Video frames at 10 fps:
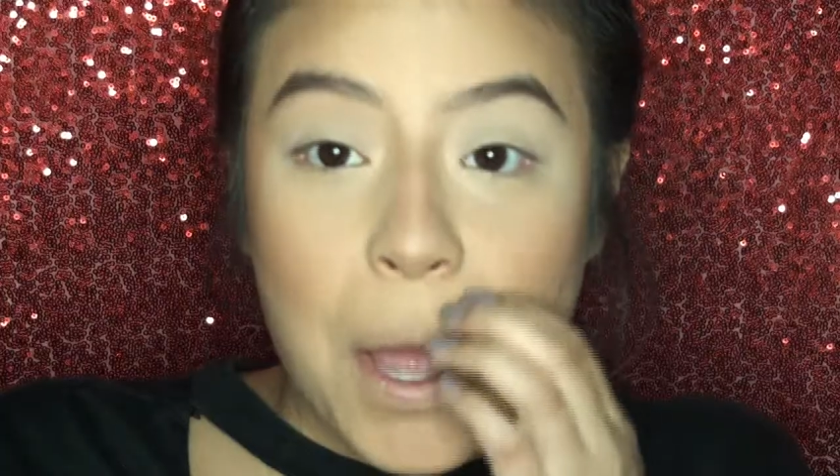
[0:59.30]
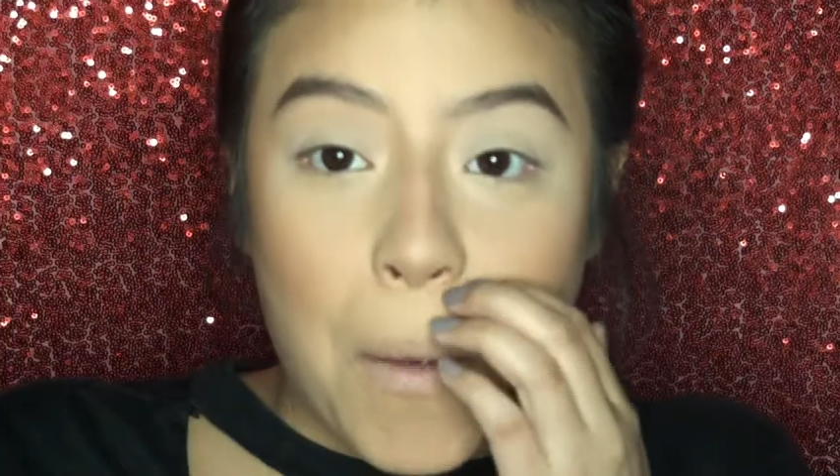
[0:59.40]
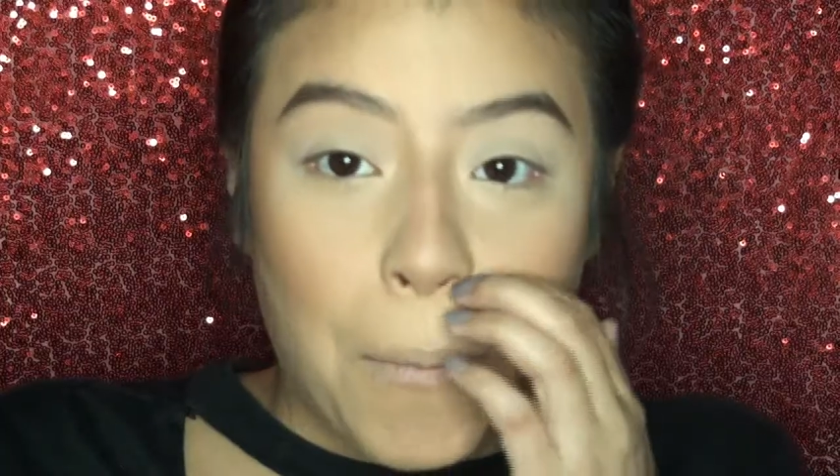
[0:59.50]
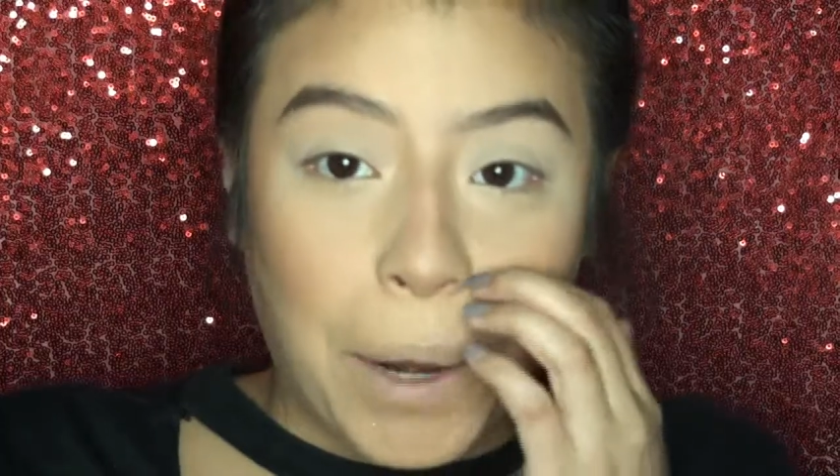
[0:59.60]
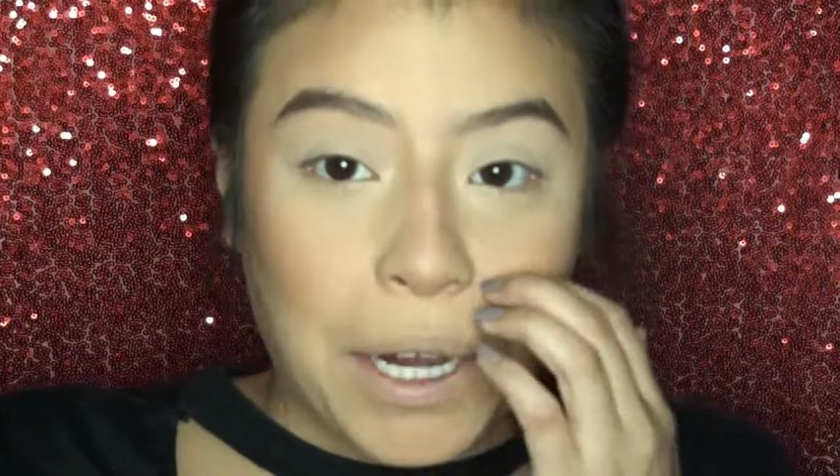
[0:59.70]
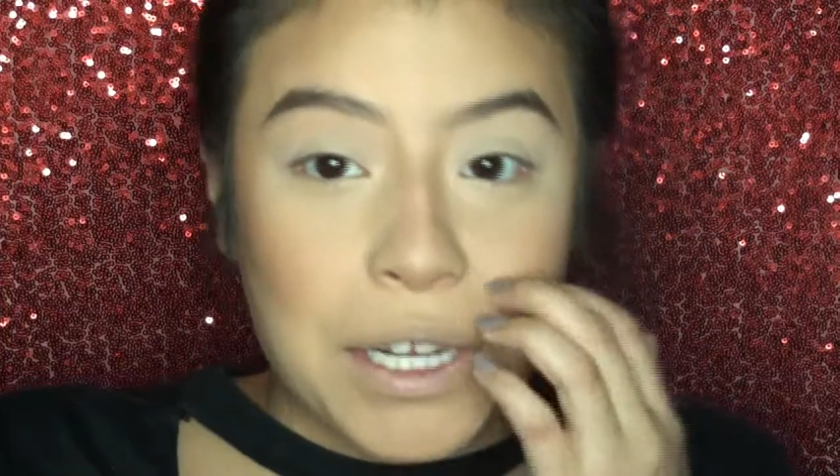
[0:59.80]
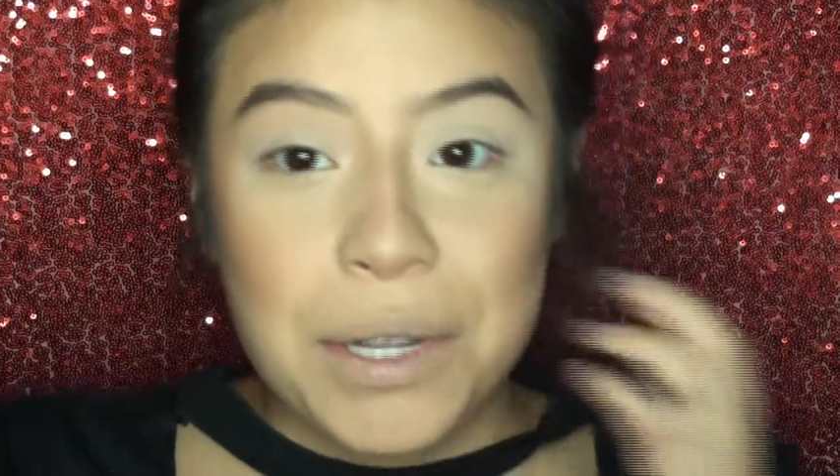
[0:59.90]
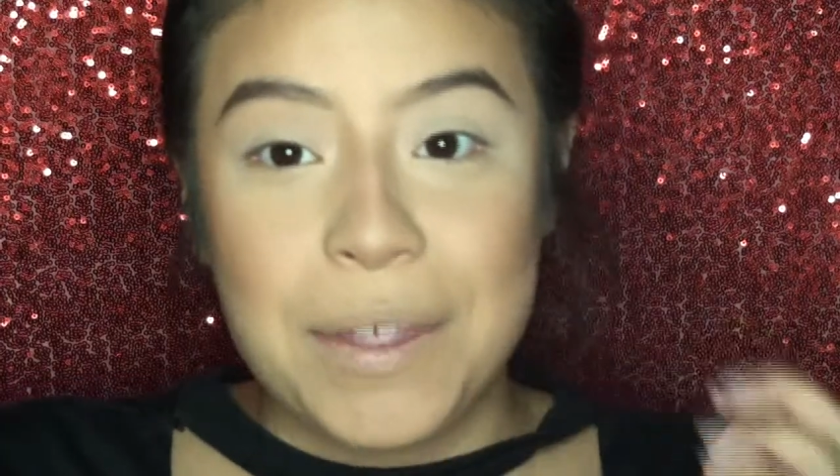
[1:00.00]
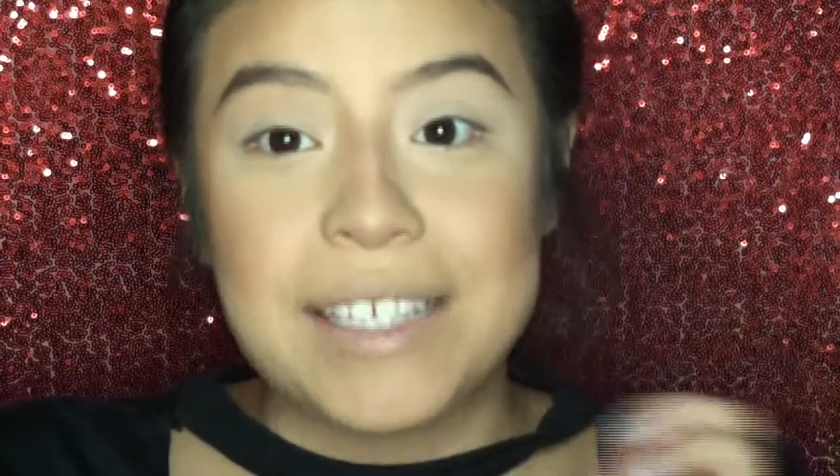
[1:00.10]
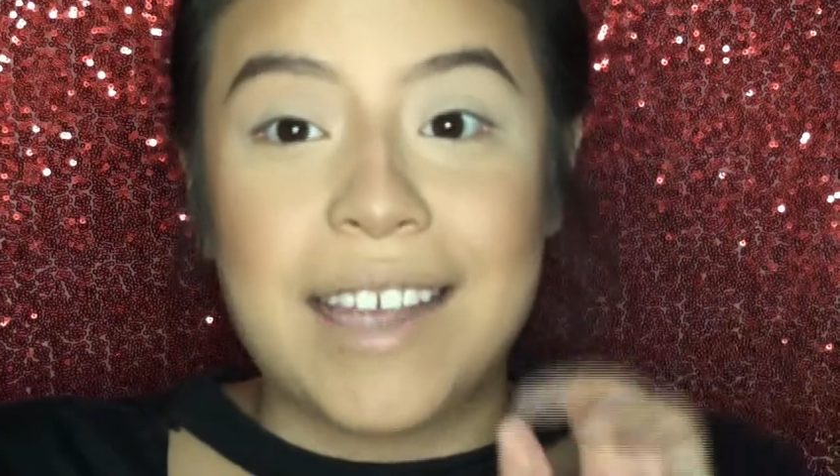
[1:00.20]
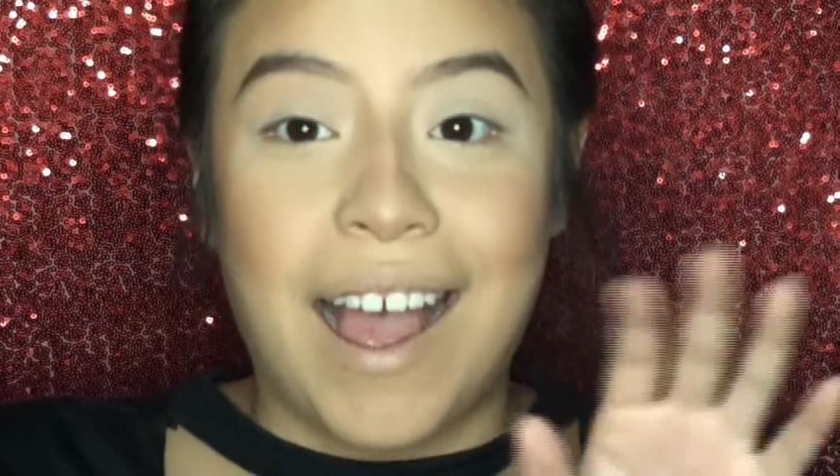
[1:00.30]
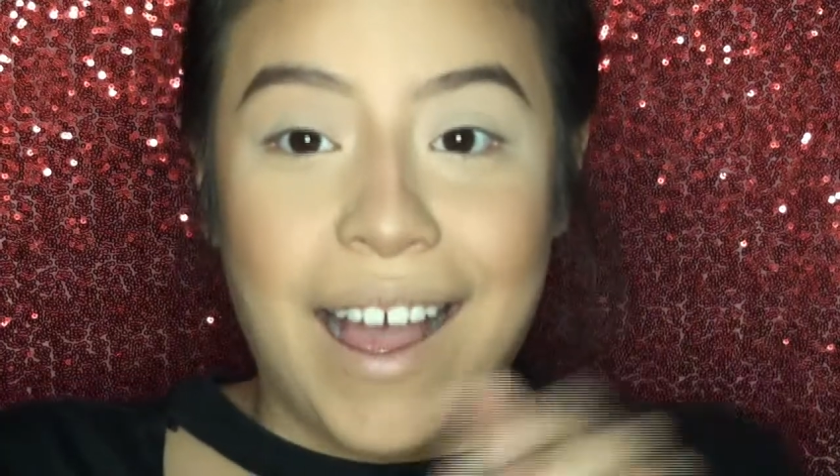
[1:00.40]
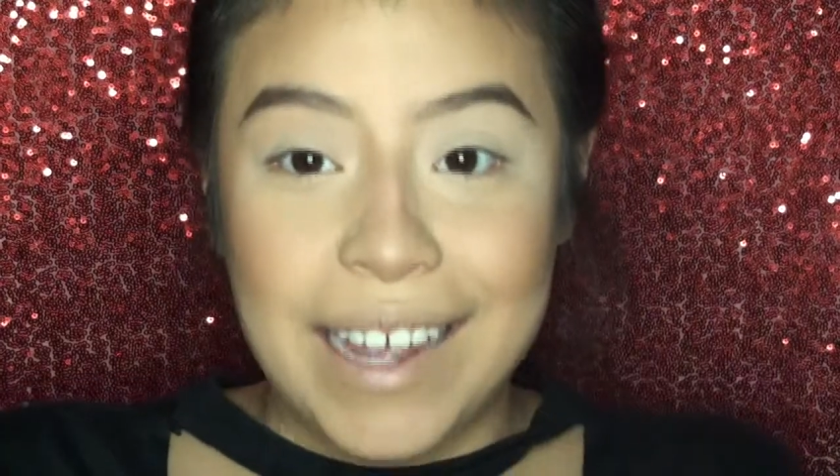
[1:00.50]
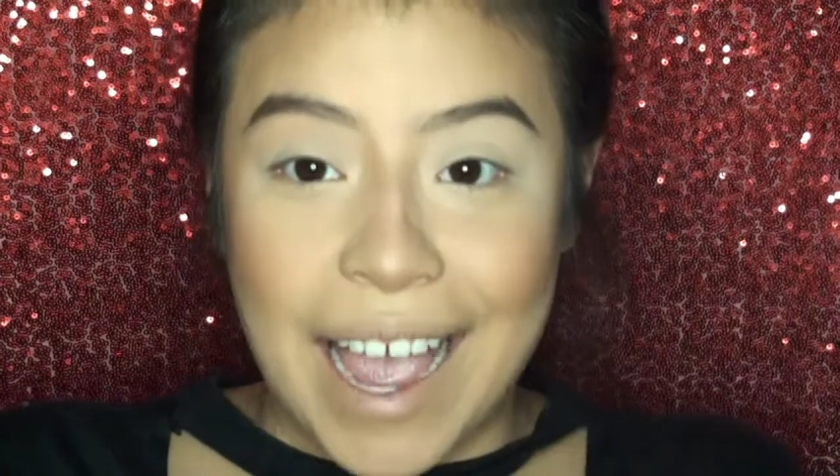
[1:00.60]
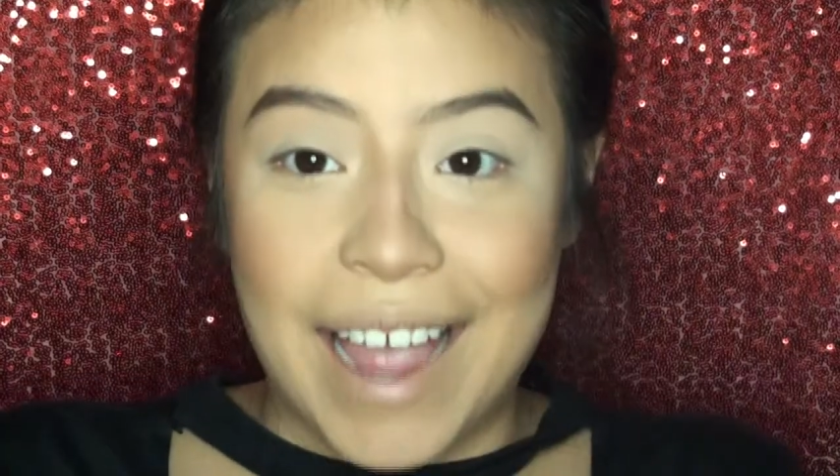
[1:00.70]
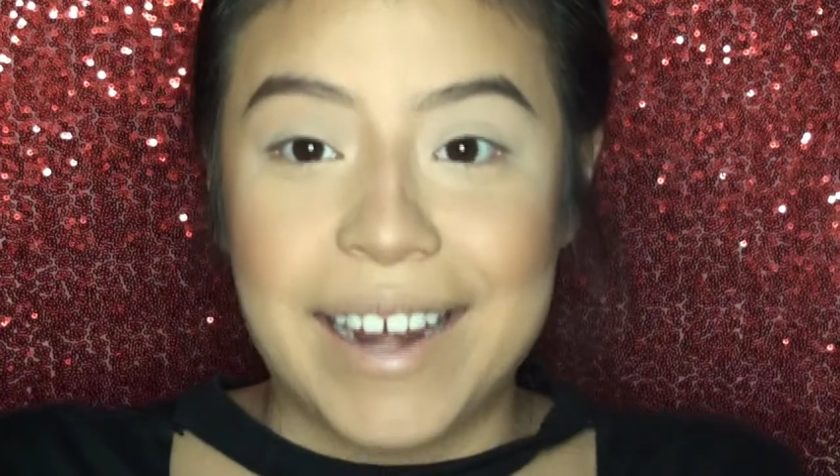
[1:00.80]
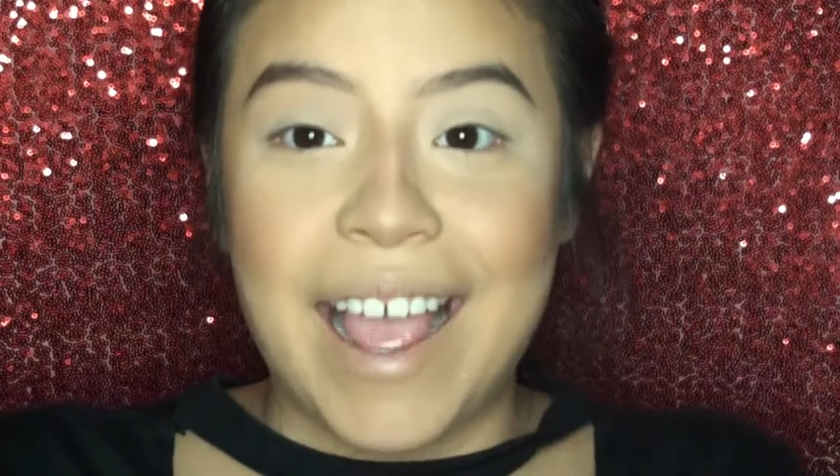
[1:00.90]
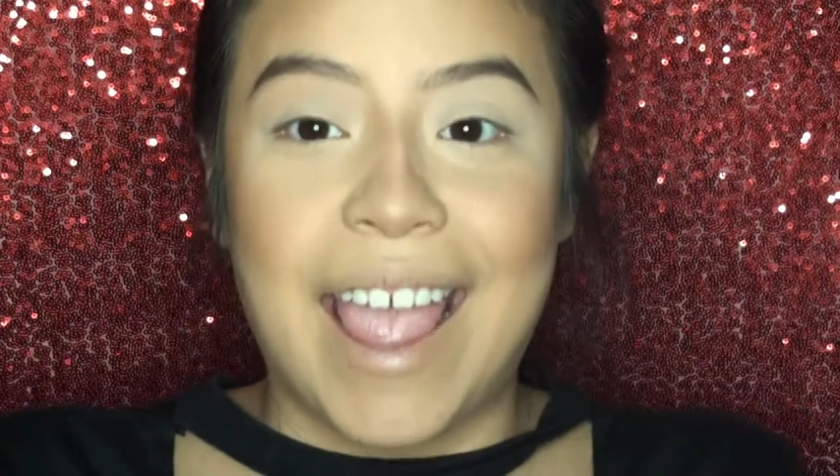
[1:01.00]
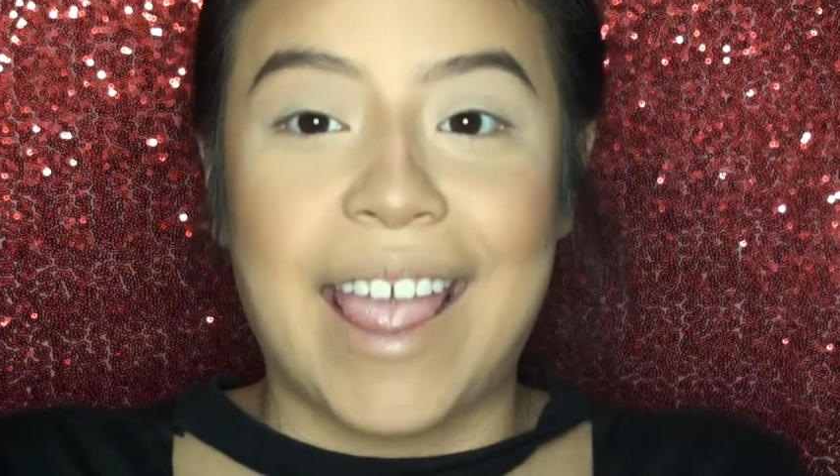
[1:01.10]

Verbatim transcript: So we're gonna do this again,